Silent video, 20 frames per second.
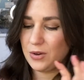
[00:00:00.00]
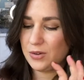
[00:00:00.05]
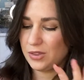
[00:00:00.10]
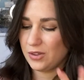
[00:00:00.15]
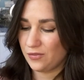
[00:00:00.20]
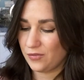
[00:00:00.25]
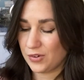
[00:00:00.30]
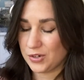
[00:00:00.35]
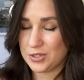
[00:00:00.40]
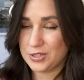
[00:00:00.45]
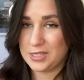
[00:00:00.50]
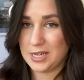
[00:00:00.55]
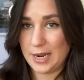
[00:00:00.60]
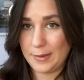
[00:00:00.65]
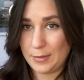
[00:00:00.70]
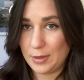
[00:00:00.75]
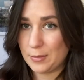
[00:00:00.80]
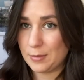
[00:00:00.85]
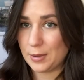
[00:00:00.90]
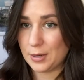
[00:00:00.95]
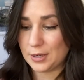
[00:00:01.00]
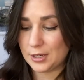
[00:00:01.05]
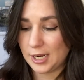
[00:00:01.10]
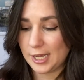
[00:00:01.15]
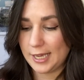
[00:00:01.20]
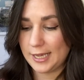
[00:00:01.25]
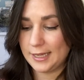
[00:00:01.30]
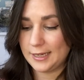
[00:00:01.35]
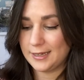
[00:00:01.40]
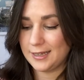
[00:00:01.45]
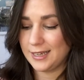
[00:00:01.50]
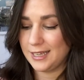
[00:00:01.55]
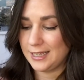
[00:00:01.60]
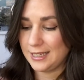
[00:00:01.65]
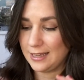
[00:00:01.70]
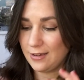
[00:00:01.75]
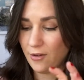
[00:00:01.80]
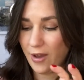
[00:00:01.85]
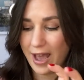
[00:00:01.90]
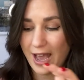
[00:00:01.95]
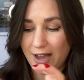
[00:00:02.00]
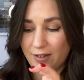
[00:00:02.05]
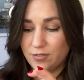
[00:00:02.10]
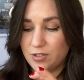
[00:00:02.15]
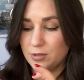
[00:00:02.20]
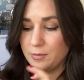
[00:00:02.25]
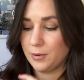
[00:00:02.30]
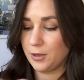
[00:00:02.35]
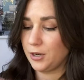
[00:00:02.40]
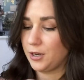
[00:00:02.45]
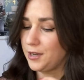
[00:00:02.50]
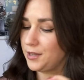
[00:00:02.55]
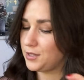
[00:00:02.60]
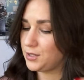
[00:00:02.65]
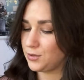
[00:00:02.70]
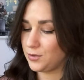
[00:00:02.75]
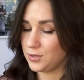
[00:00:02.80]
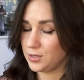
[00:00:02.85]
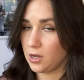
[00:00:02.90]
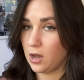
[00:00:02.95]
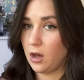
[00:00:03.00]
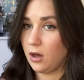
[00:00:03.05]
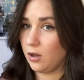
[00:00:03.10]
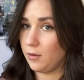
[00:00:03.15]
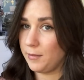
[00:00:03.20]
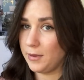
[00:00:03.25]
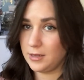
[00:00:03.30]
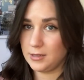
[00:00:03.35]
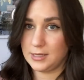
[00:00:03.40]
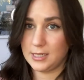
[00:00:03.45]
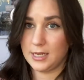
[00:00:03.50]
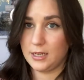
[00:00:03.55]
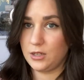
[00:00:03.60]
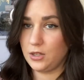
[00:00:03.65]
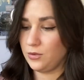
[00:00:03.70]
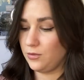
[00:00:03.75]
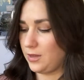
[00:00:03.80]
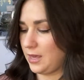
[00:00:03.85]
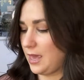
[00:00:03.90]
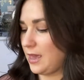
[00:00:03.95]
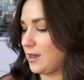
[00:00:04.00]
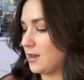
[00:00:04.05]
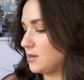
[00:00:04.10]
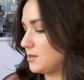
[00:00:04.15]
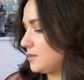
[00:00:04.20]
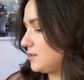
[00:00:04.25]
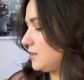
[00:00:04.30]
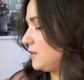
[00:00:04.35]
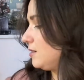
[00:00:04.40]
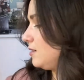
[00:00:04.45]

the first time you burn it, you have to burn it so it's all melted. You can't